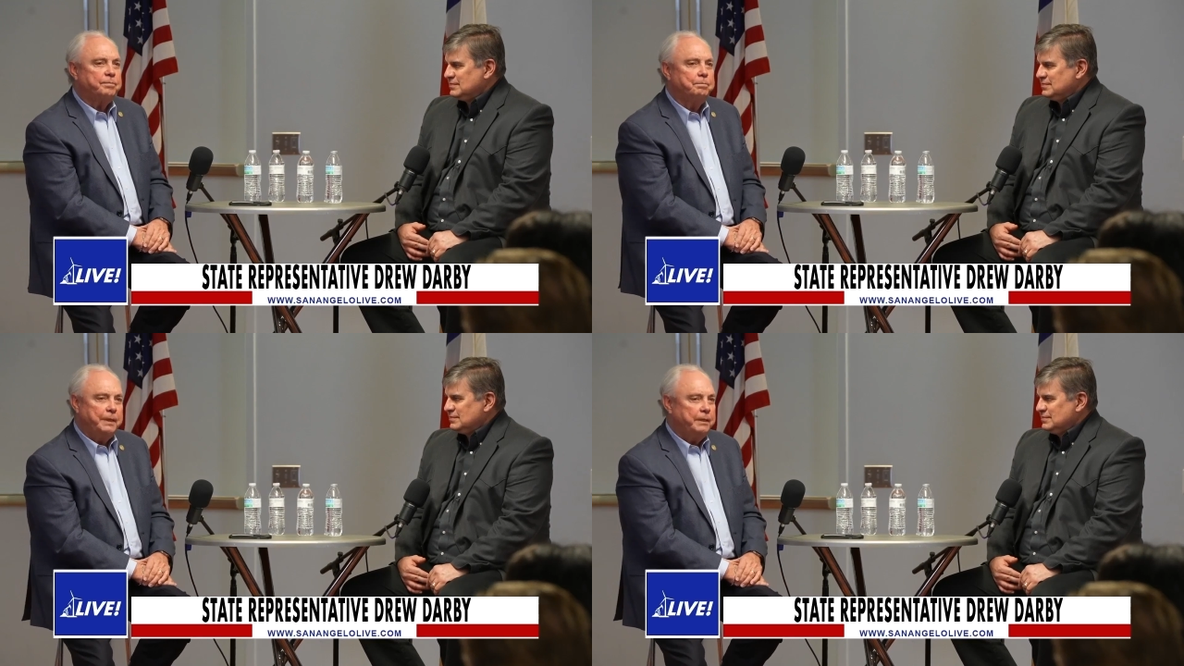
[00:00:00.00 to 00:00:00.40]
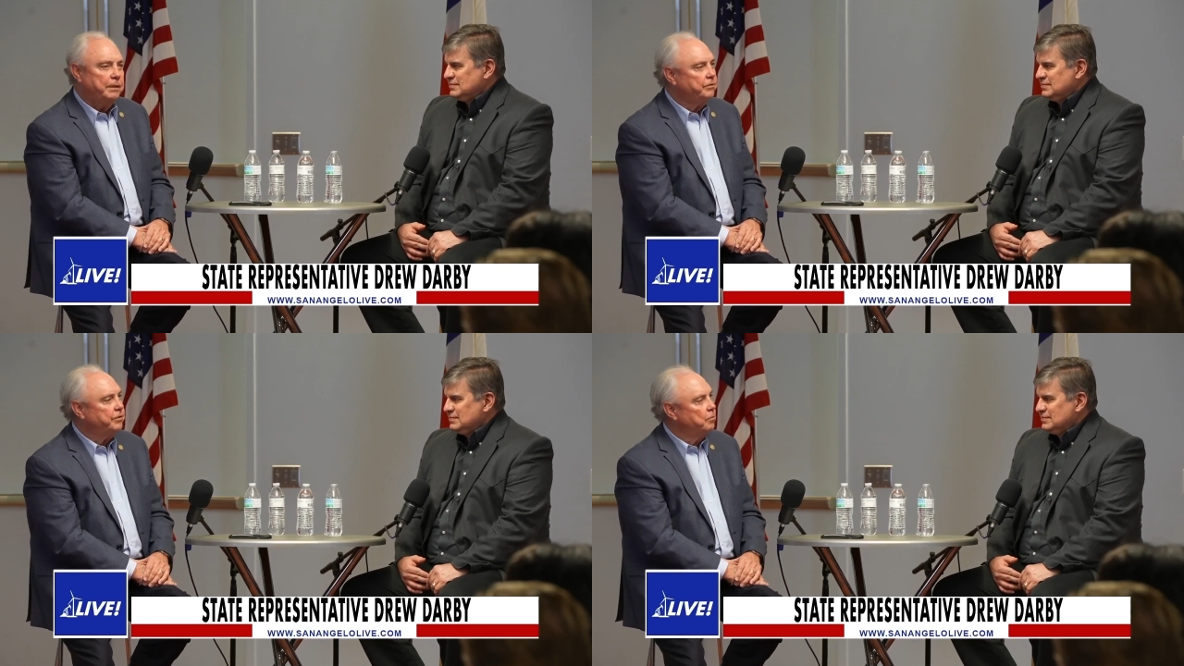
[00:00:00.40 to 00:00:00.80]

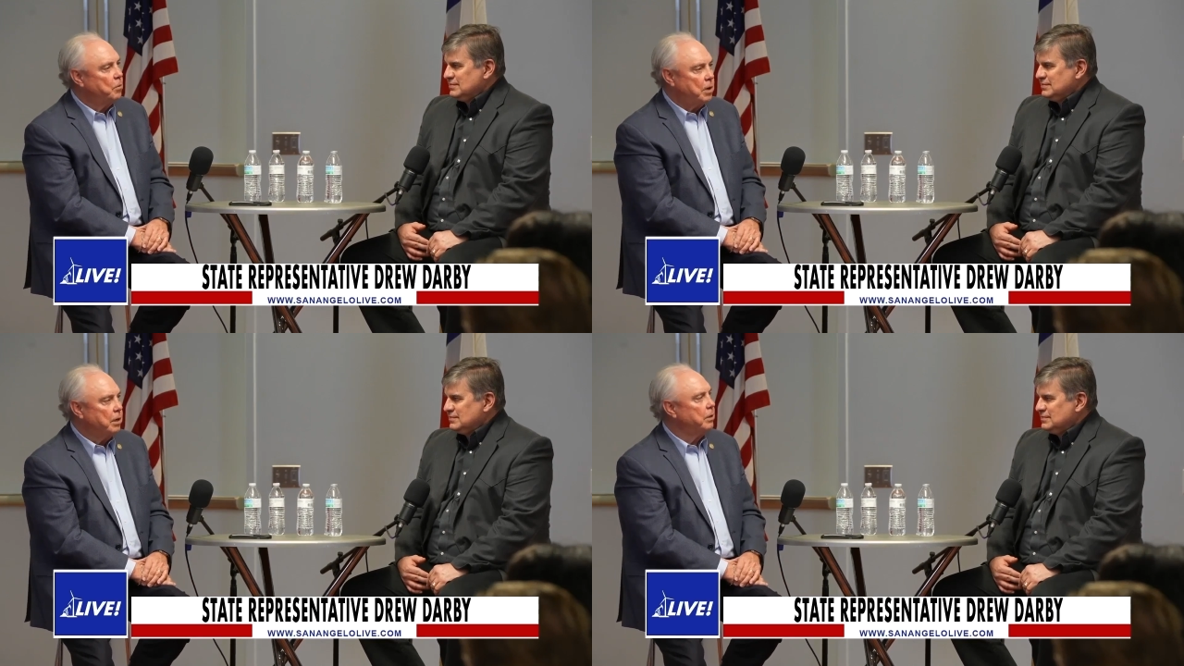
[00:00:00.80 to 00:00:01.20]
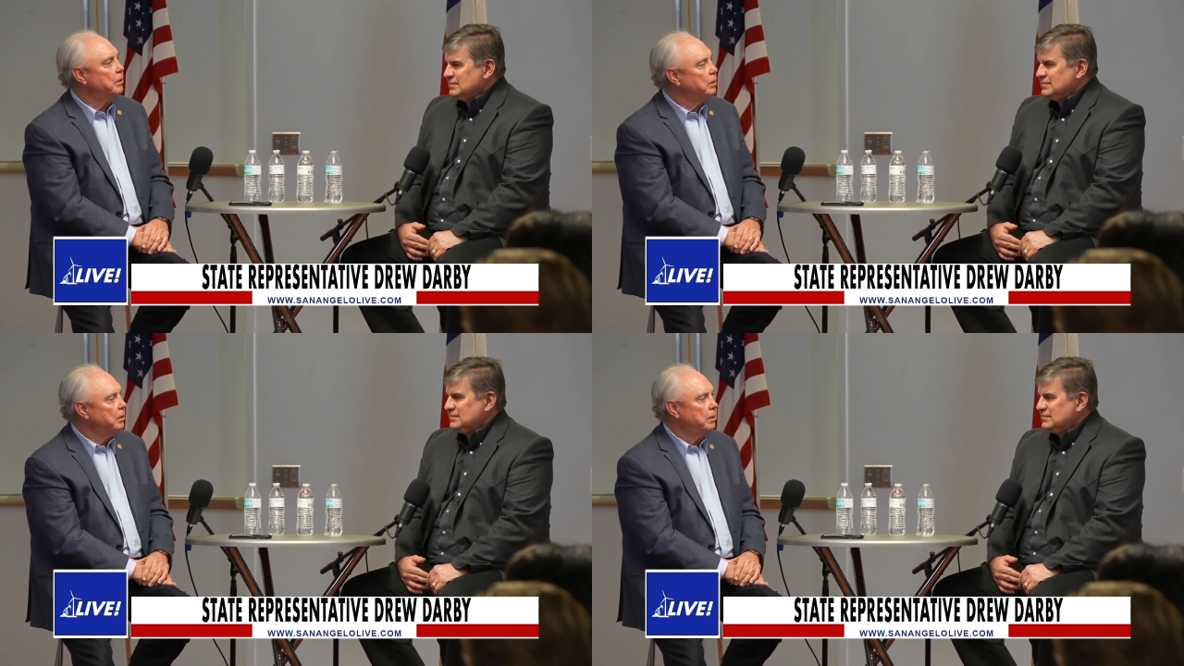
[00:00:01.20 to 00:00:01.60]
Speaker 1: bills and water
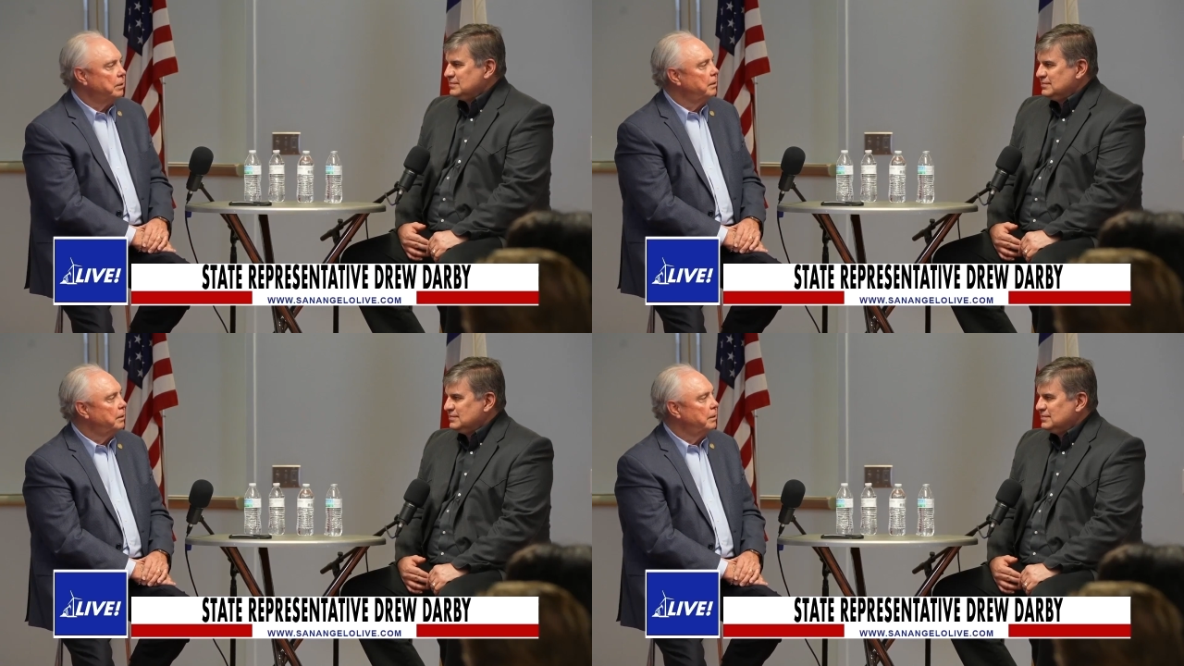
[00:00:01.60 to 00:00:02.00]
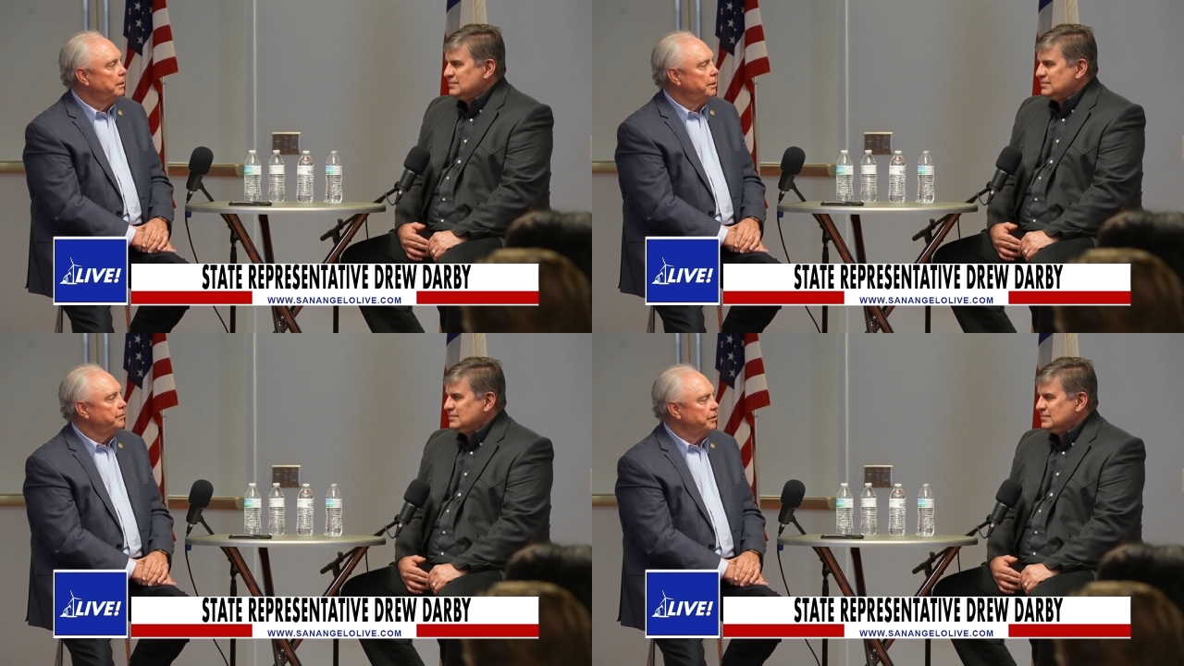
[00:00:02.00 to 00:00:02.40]

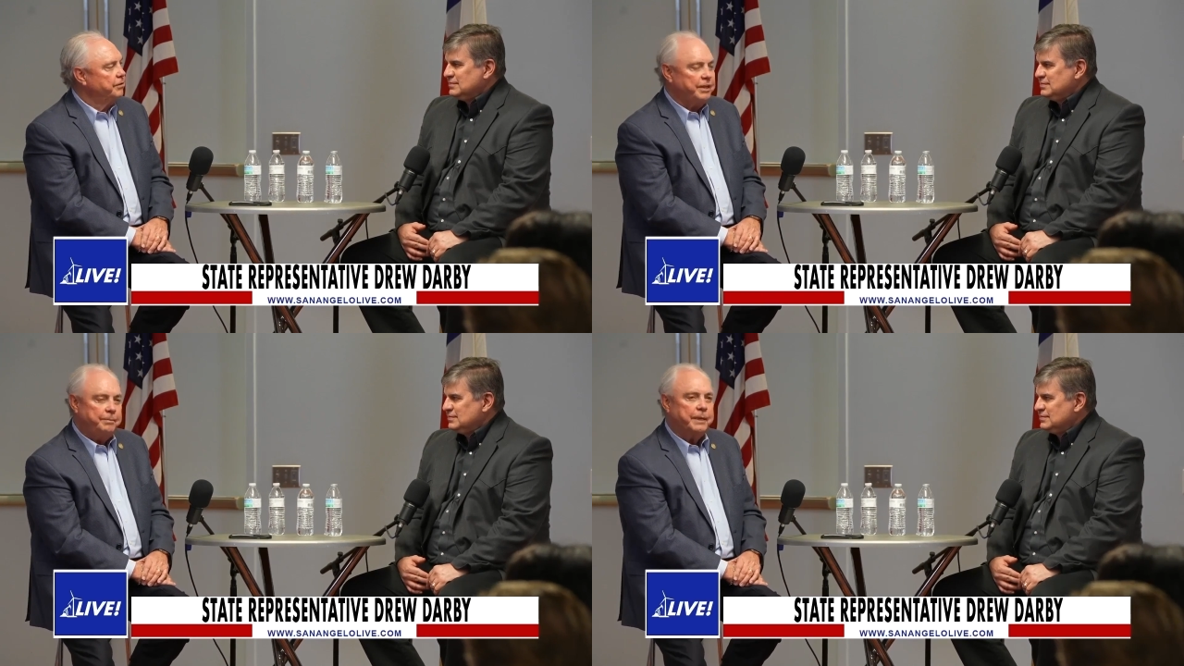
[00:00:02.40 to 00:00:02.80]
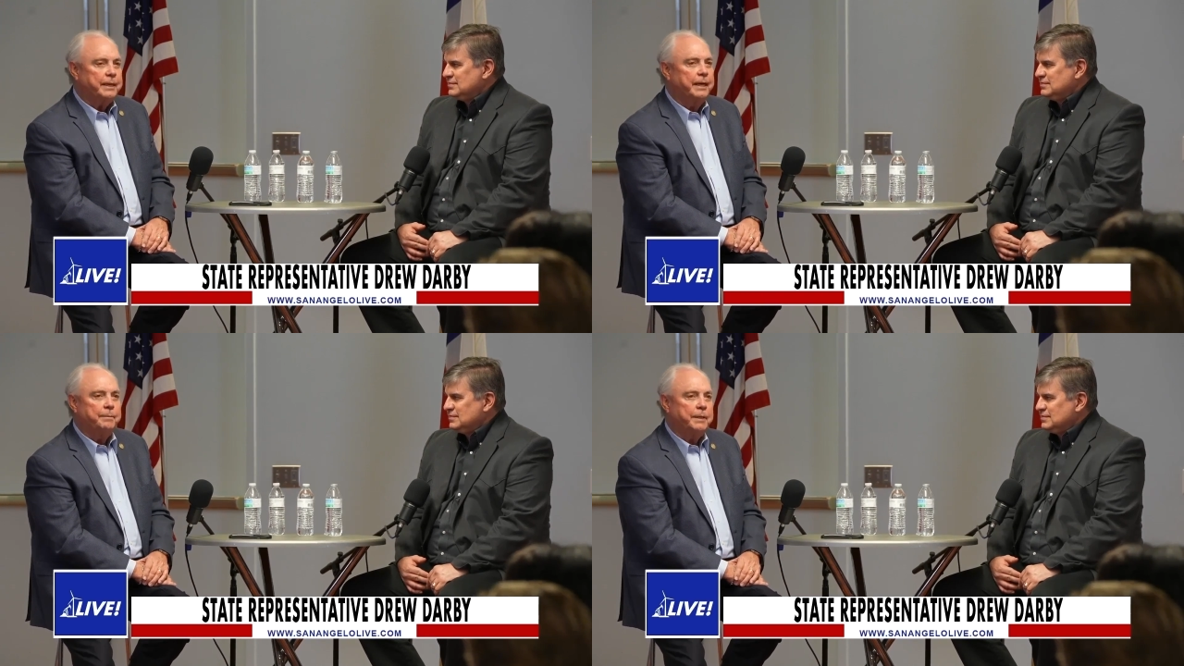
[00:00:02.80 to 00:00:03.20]
since he
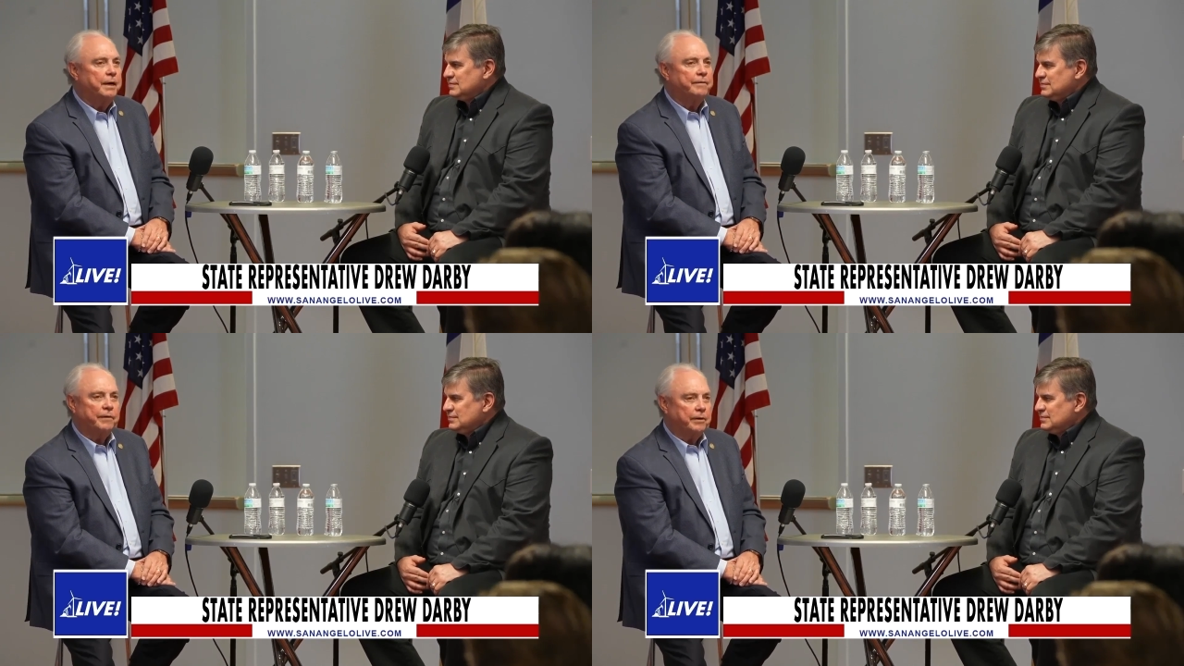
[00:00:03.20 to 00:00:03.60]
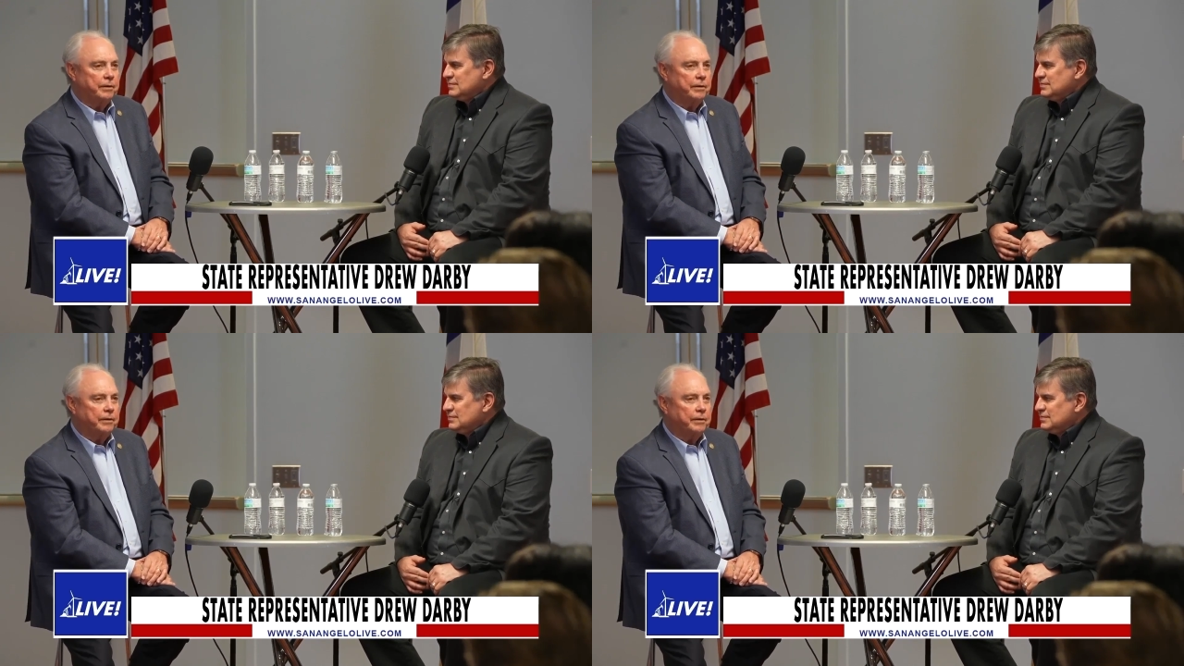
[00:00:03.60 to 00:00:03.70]
became governor.